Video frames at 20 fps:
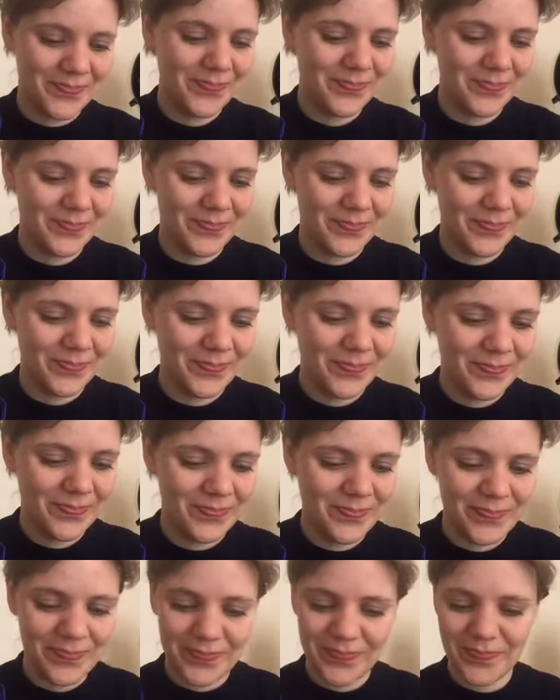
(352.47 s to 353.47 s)

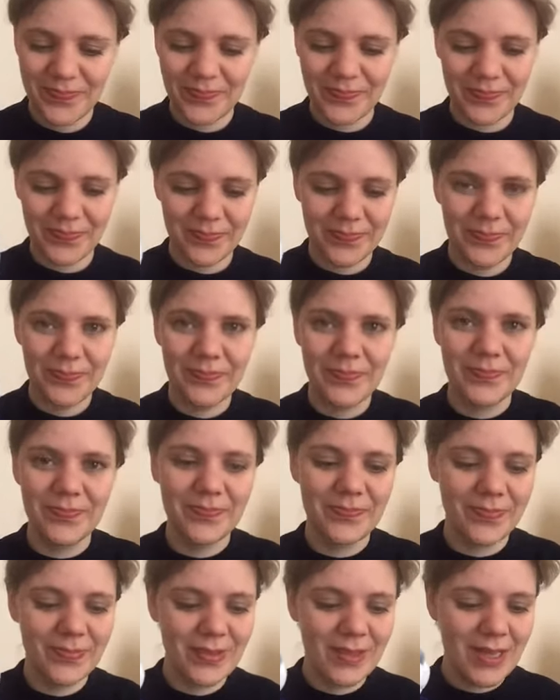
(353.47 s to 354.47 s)

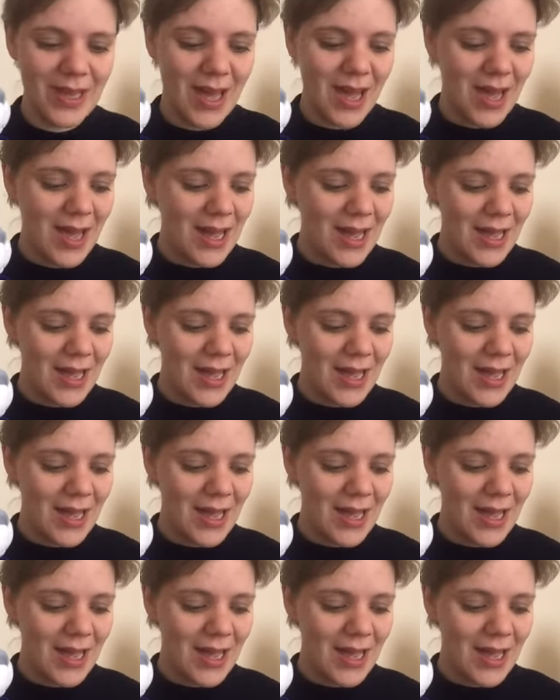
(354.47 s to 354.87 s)
(silence)